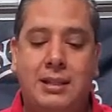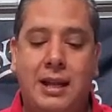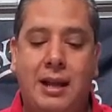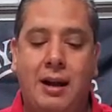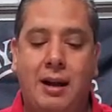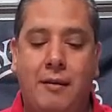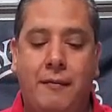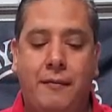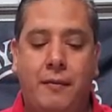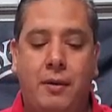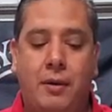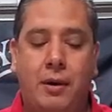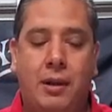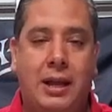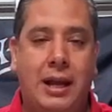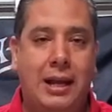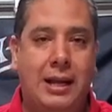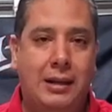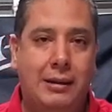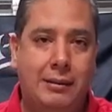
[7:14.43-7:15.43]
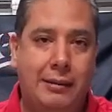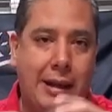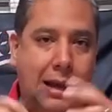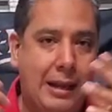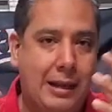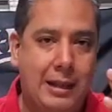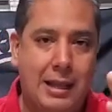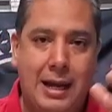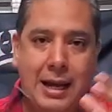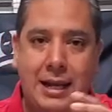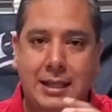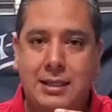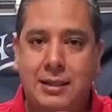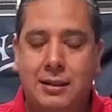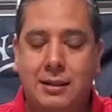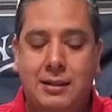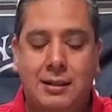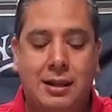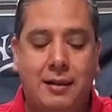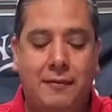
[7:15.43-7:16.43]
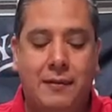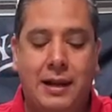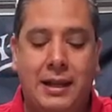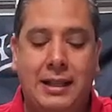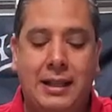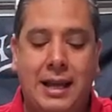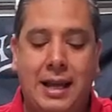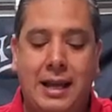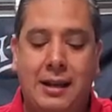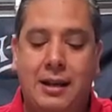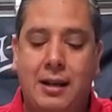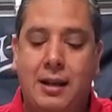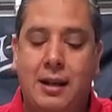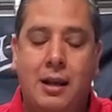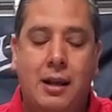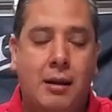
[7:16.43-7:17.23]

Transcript: they offer like headlights and stuff like that.